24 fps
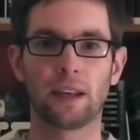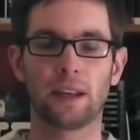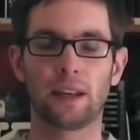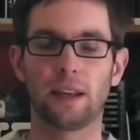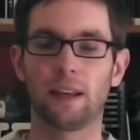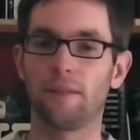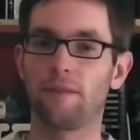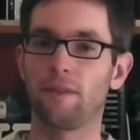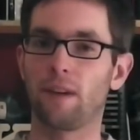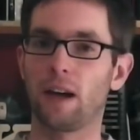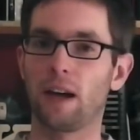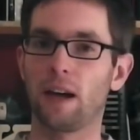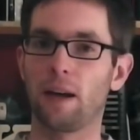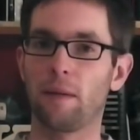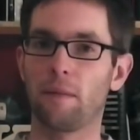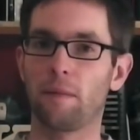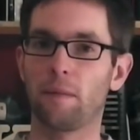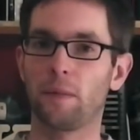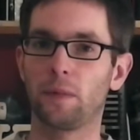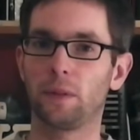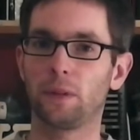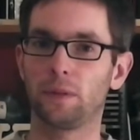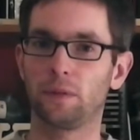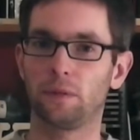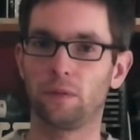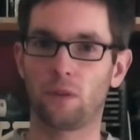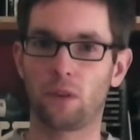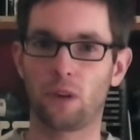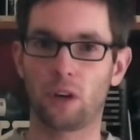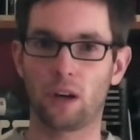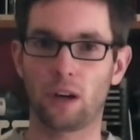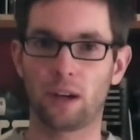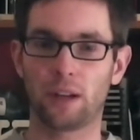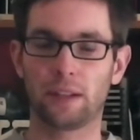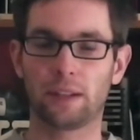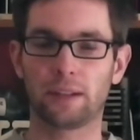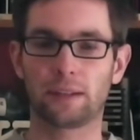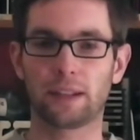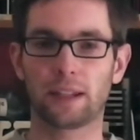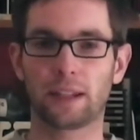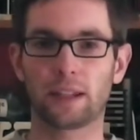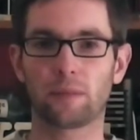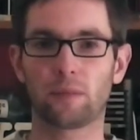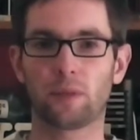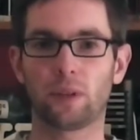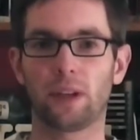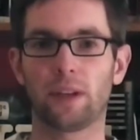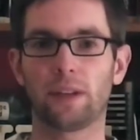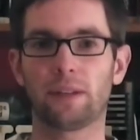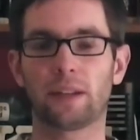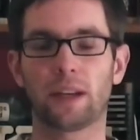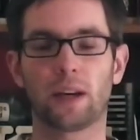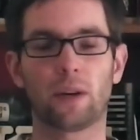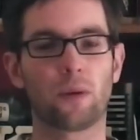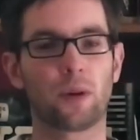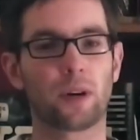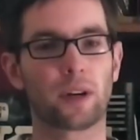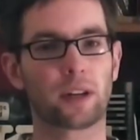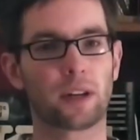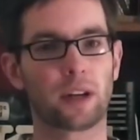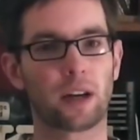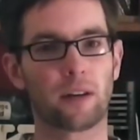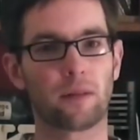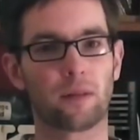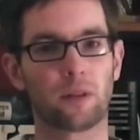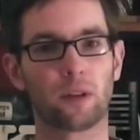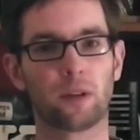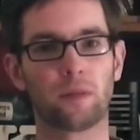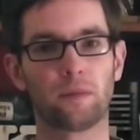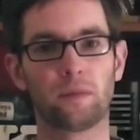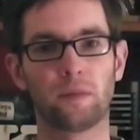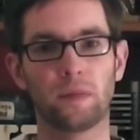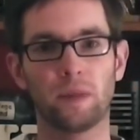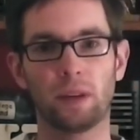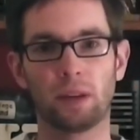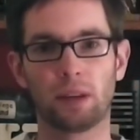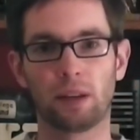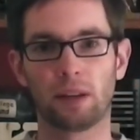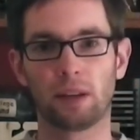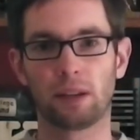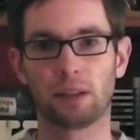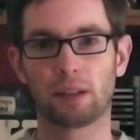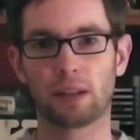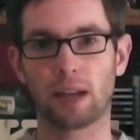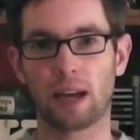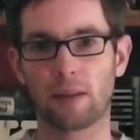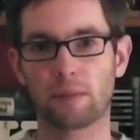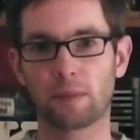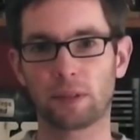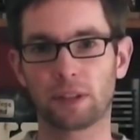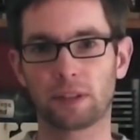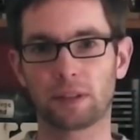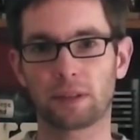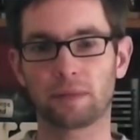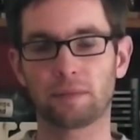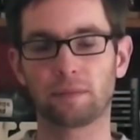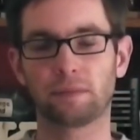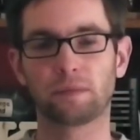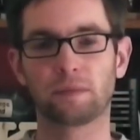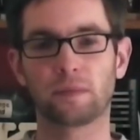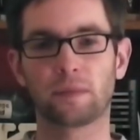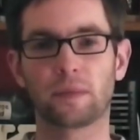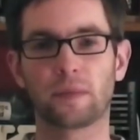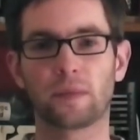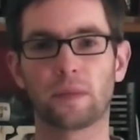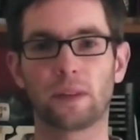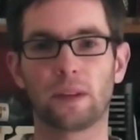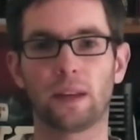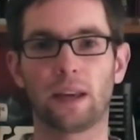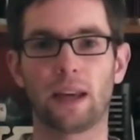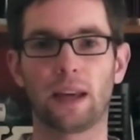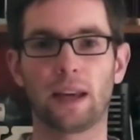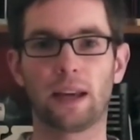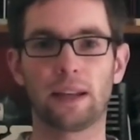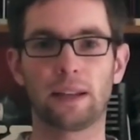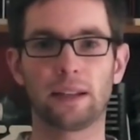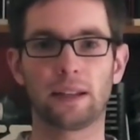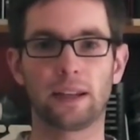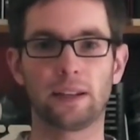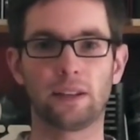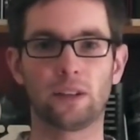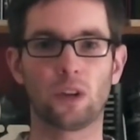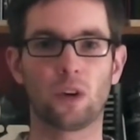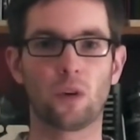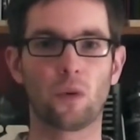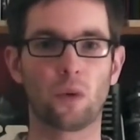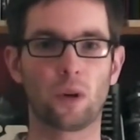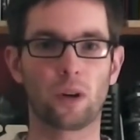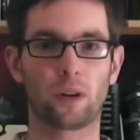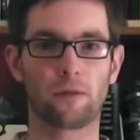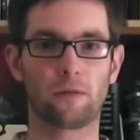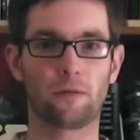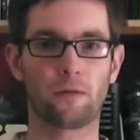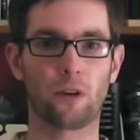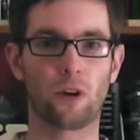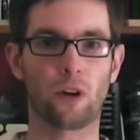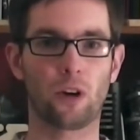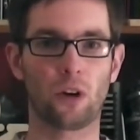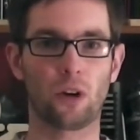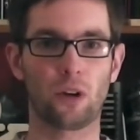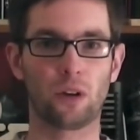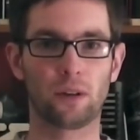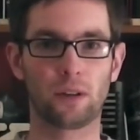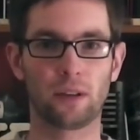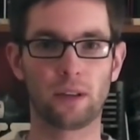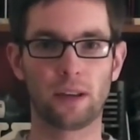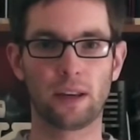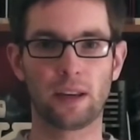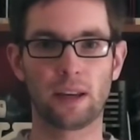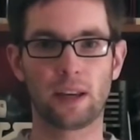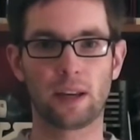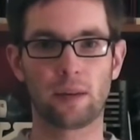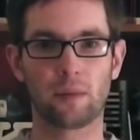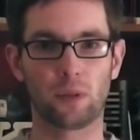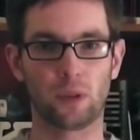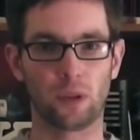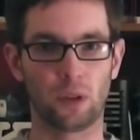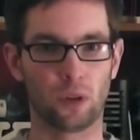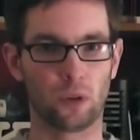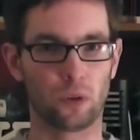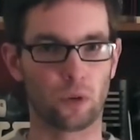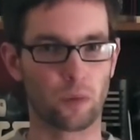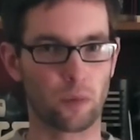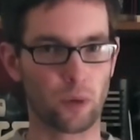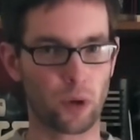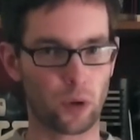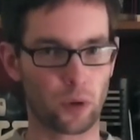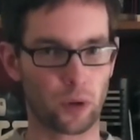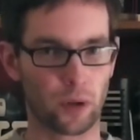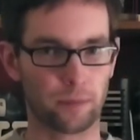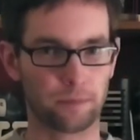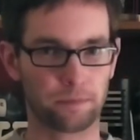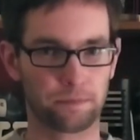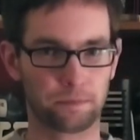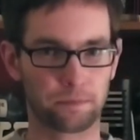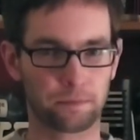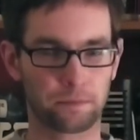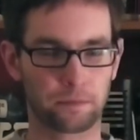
If I'm Vaughn in second place, I want to cover Thomas, and I don't want to fall below Ramona.